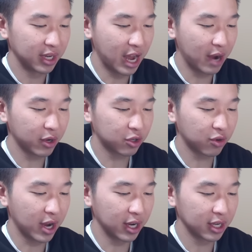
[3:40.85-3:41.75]
now we are
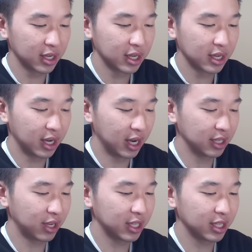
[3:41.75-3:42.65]
trying
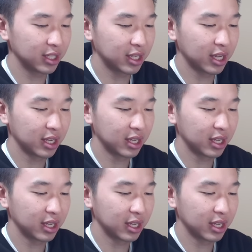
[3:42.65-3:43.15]
unlicensed